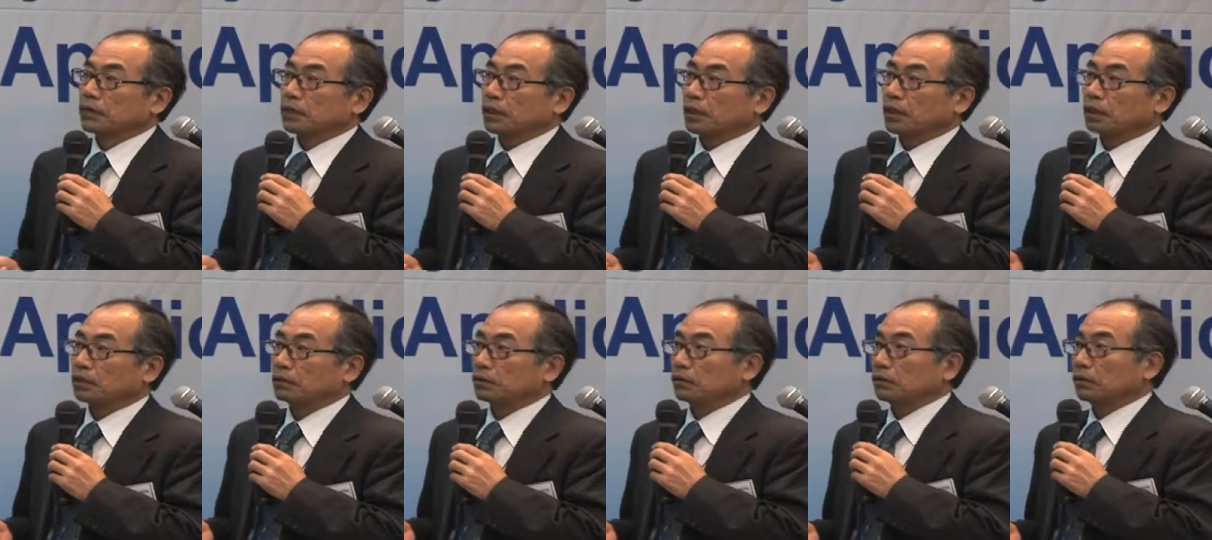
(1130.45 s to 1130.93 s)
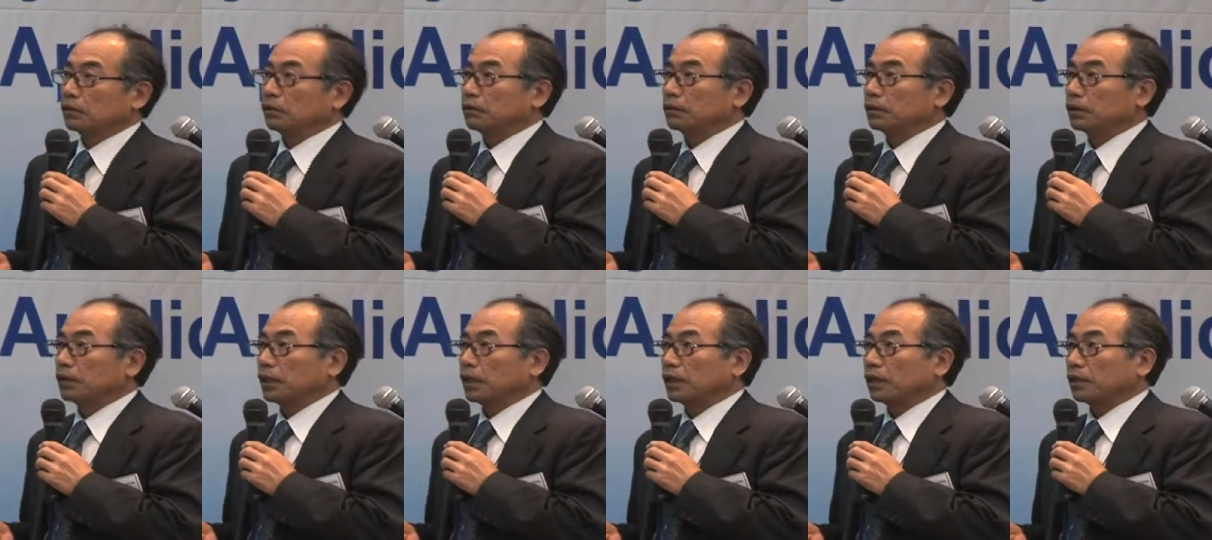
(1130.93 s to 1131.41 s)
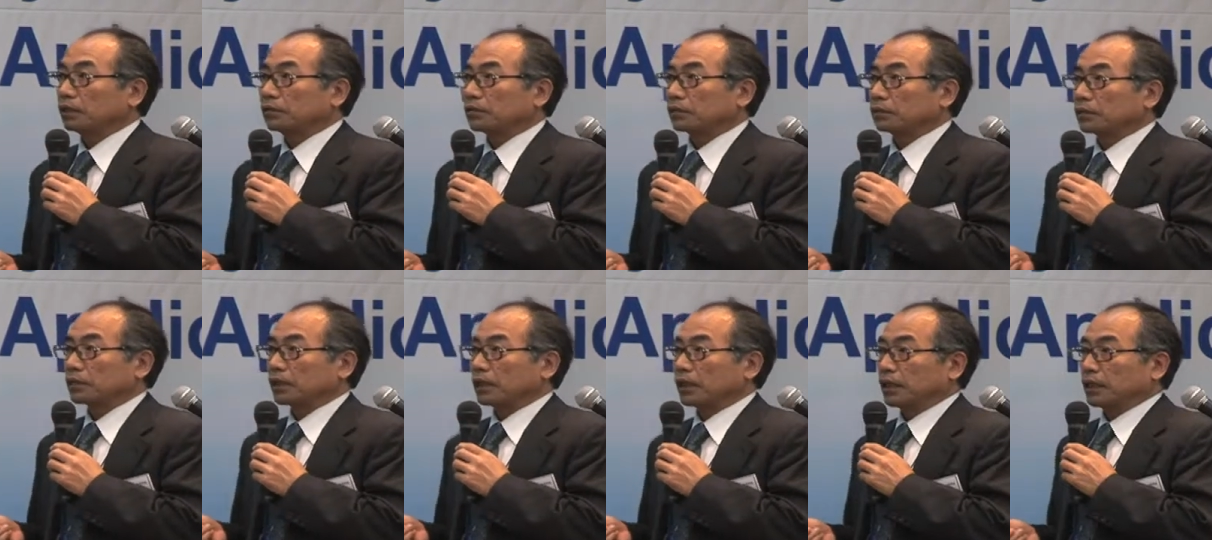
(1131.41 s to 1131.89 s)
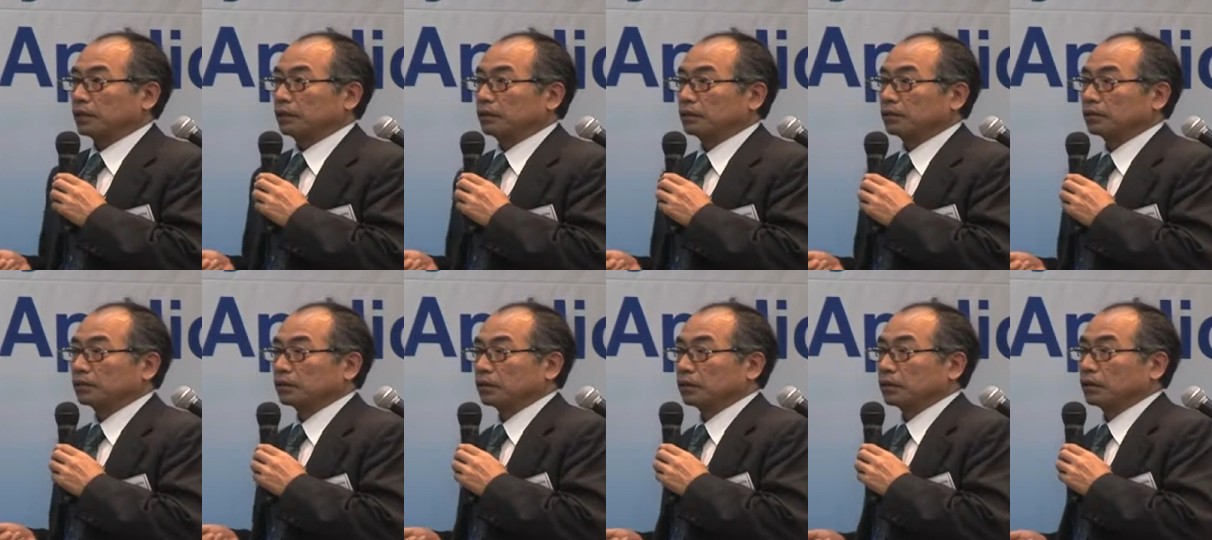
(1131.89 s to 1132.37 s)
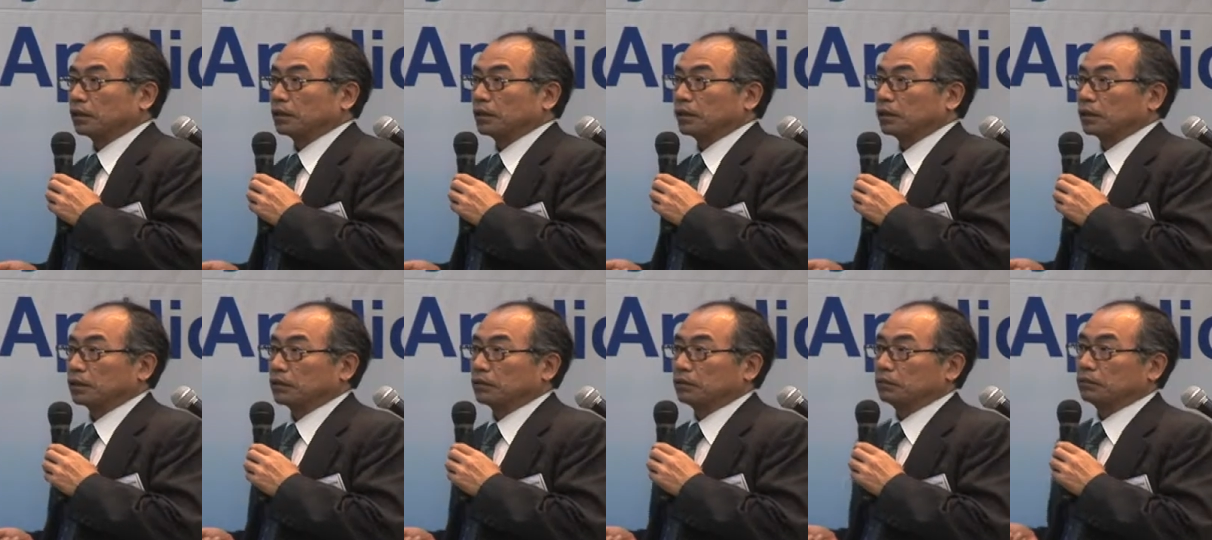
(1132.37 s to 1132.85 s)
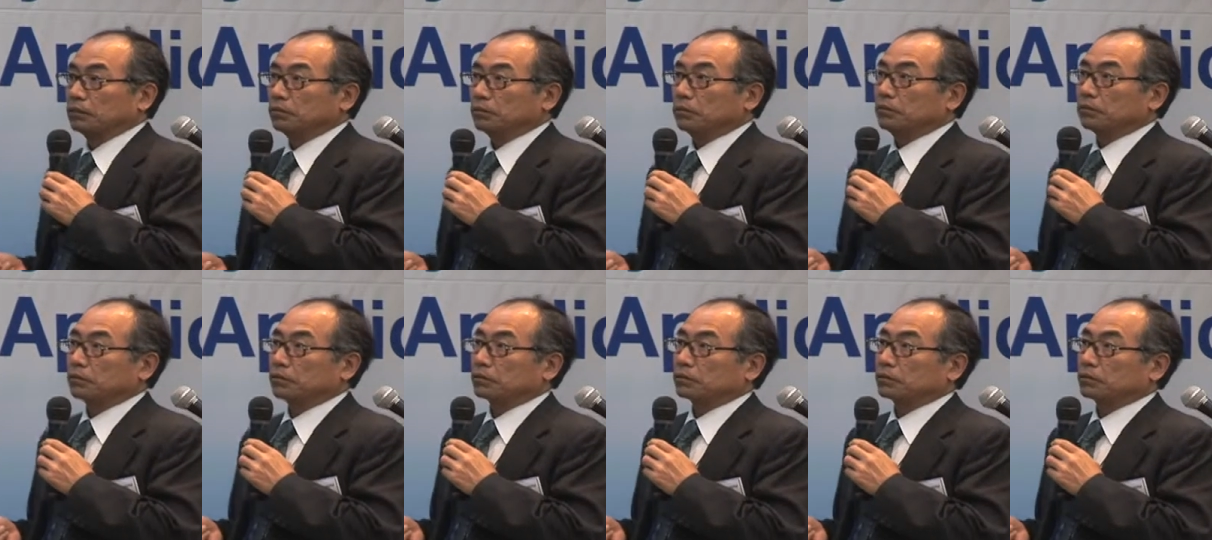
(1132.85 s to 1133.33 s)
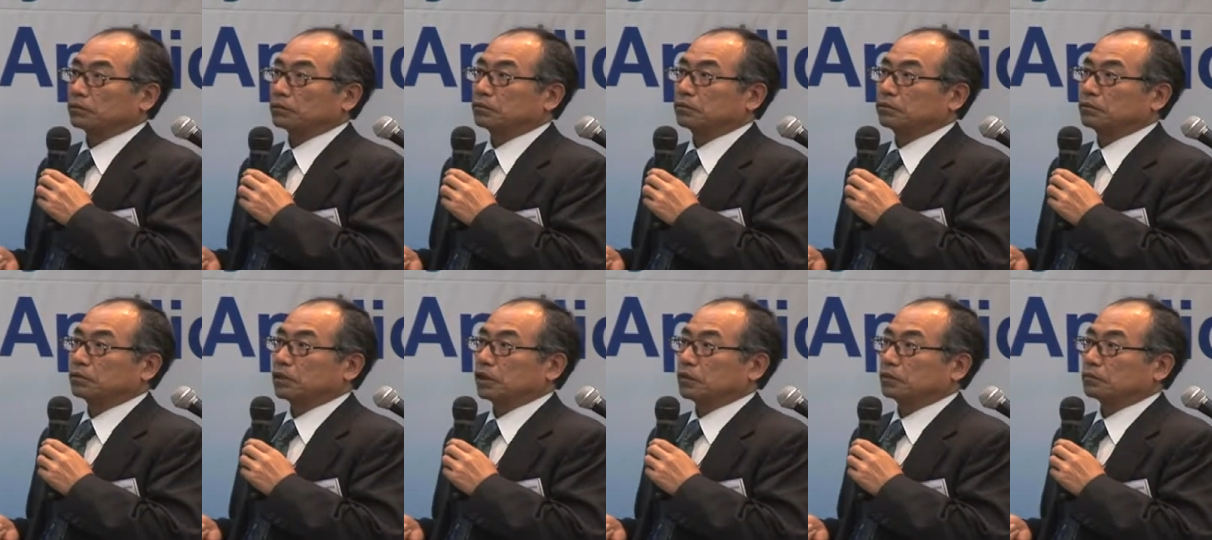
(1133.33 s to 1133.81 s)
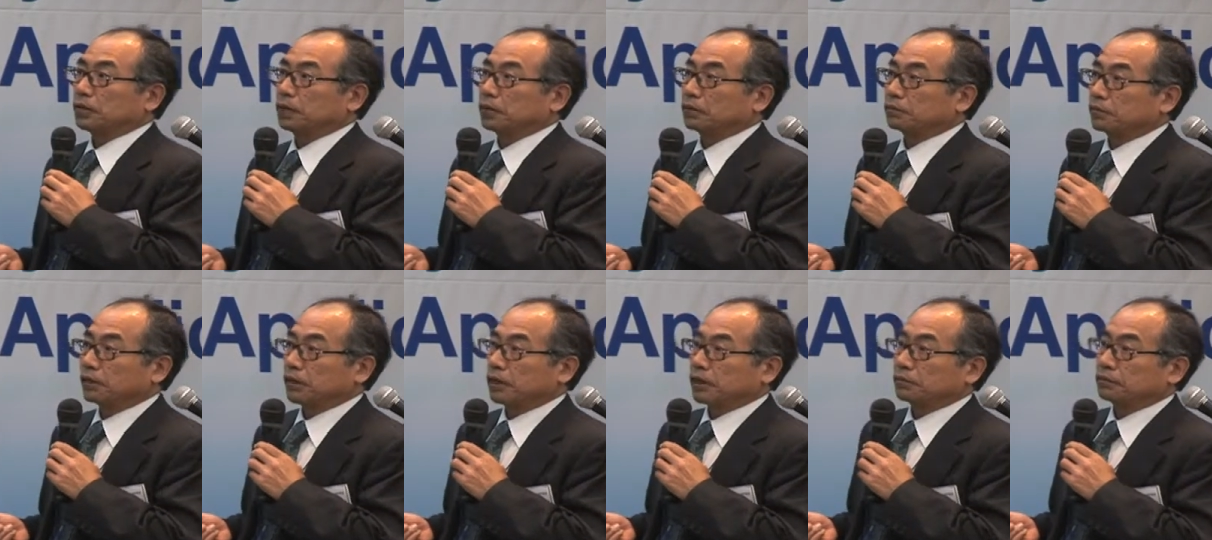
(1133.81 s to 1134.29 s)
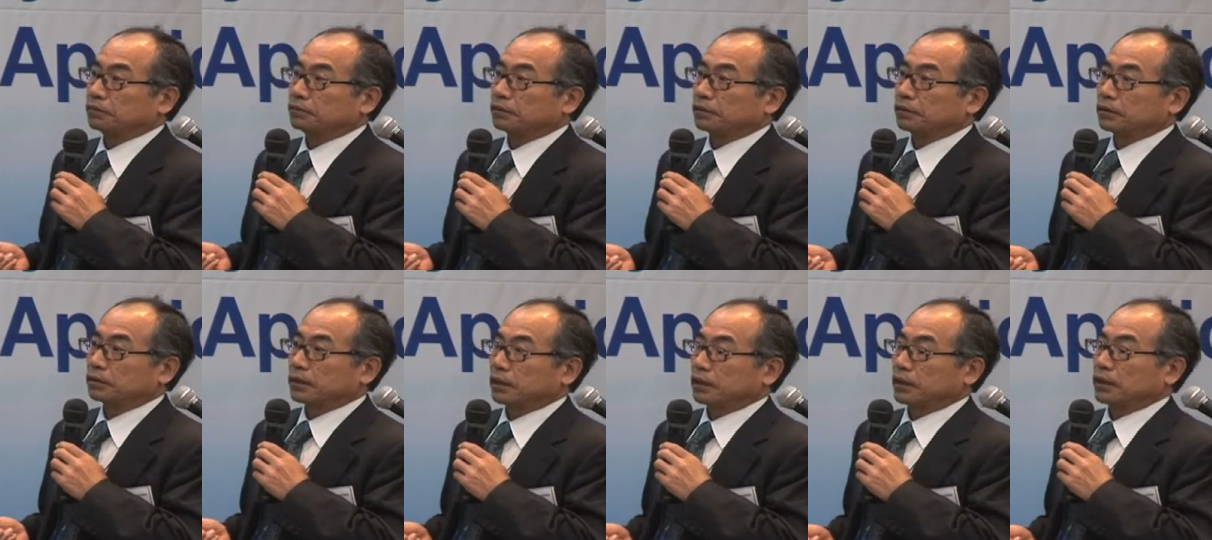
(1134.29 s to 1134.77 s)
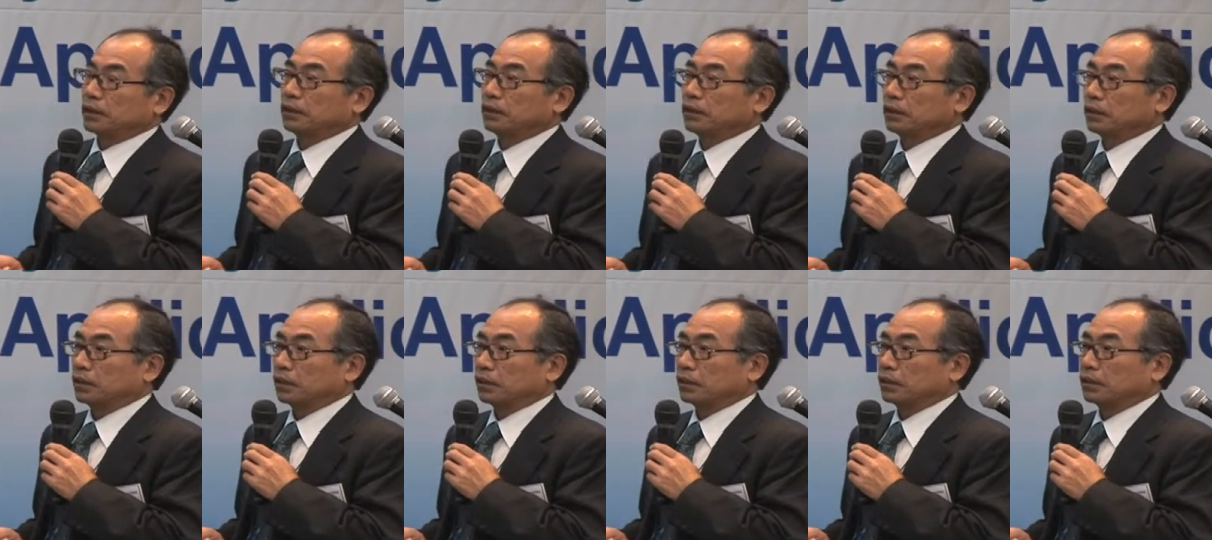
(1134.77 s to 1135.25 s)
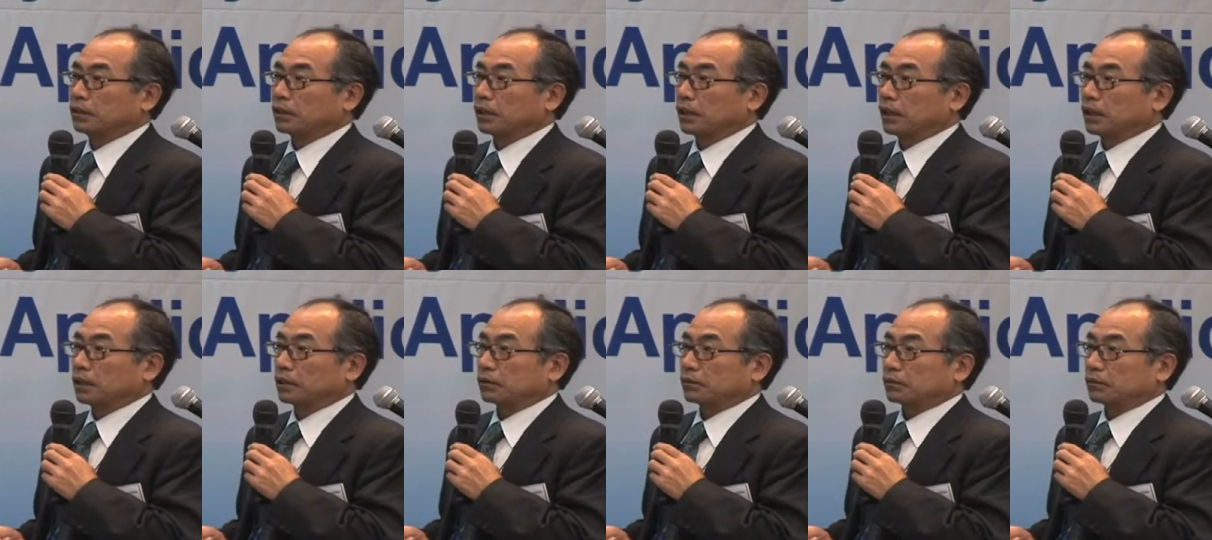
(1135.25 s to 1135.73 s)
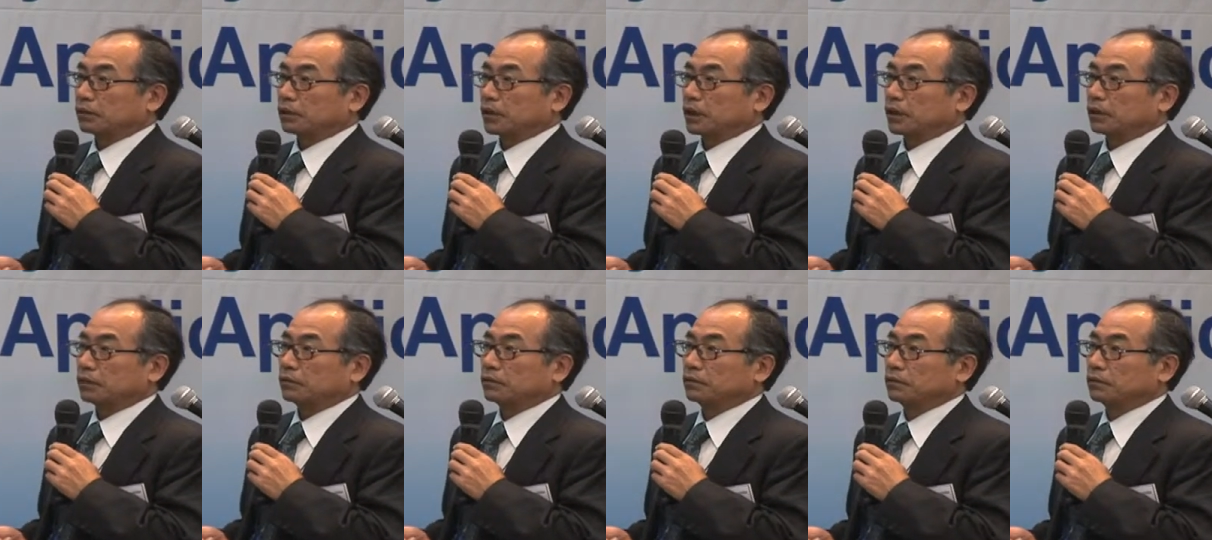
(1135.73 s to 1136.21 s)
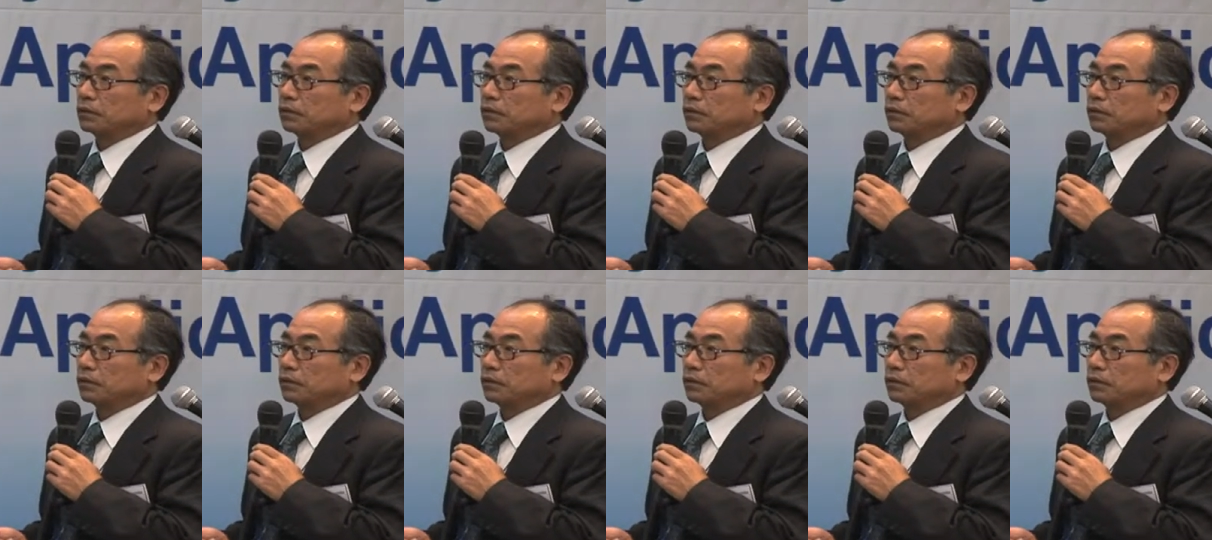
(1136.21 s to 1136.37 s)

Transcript: And on the analog side, we use 2-tap FIR filter in the analog side